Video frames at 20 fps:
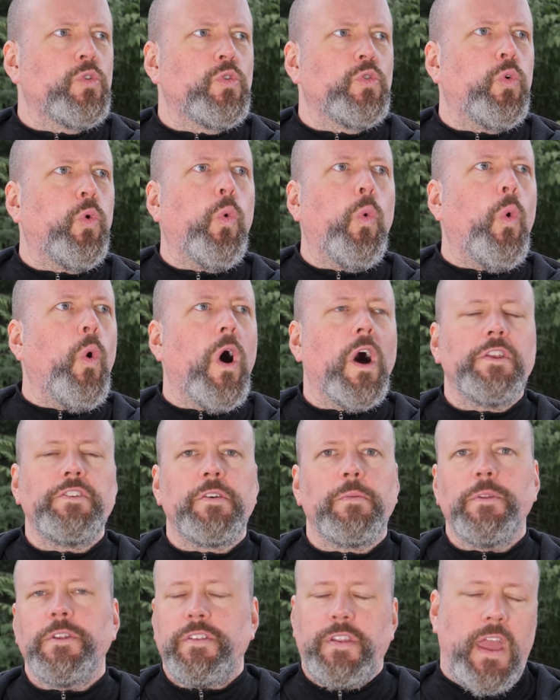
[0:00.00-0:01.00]

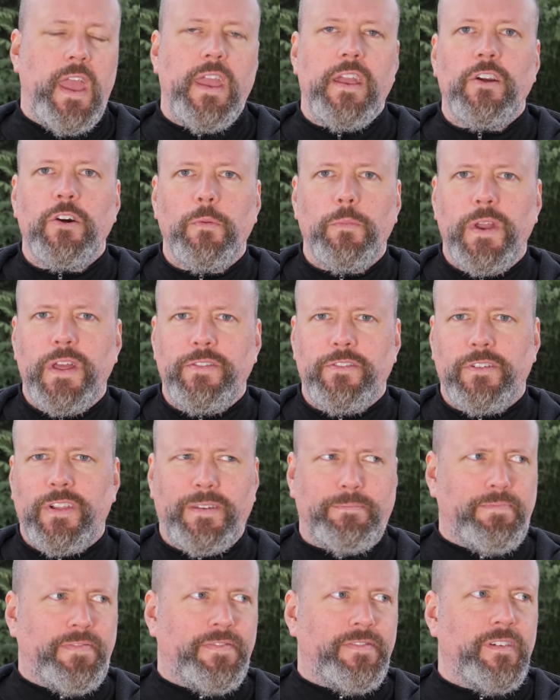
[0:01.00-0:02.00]
quantum entanglement, they're
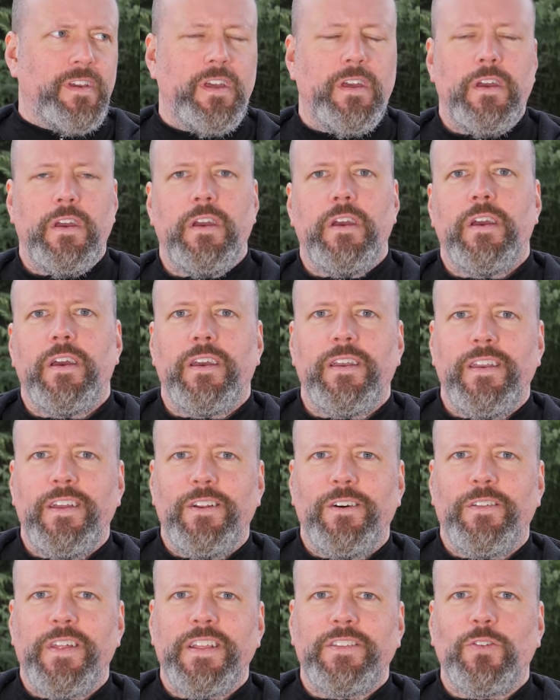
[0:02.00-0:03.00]
like, you
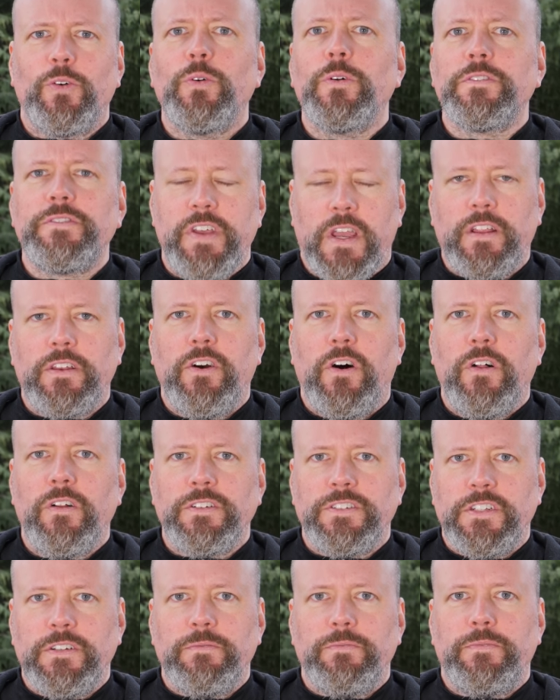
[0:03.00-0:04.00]
know, that's old
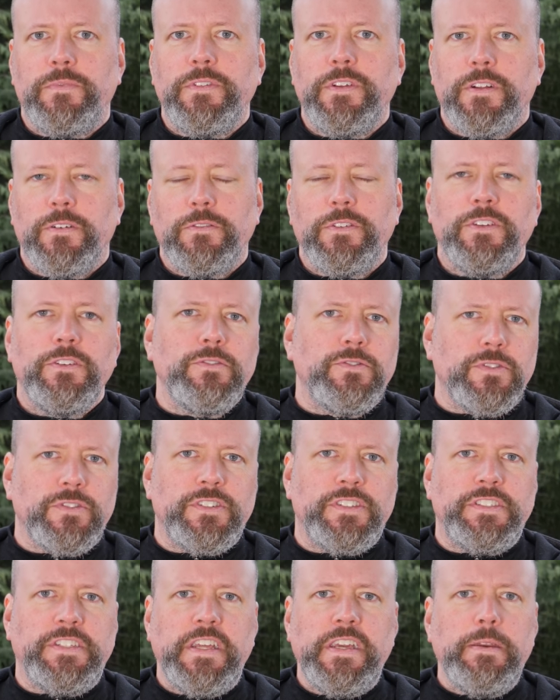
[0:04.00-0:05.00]
technology. You know, use your
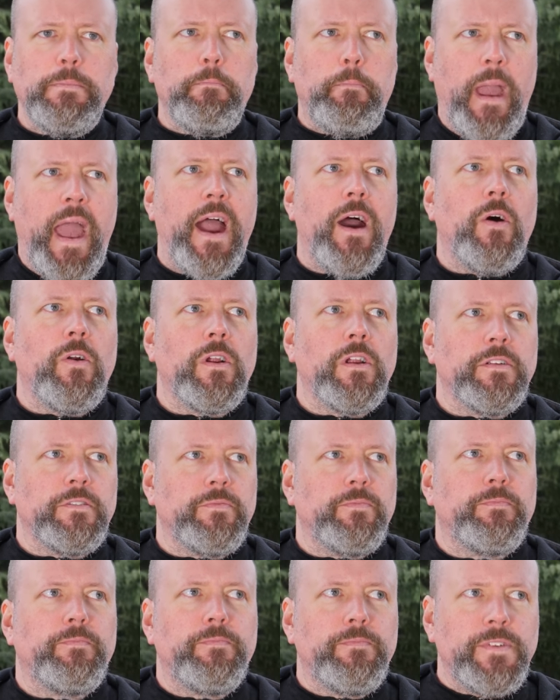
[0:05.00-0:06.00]
steam-powered
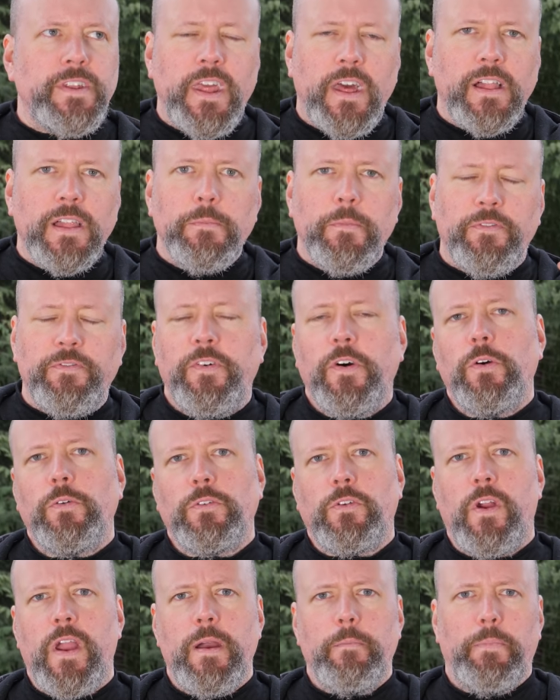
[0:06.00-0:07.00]

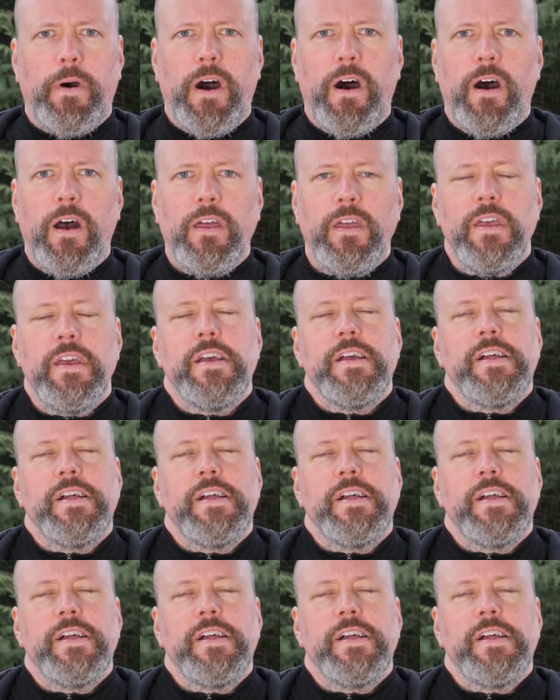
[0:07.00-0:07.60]
telephone, Grandpa.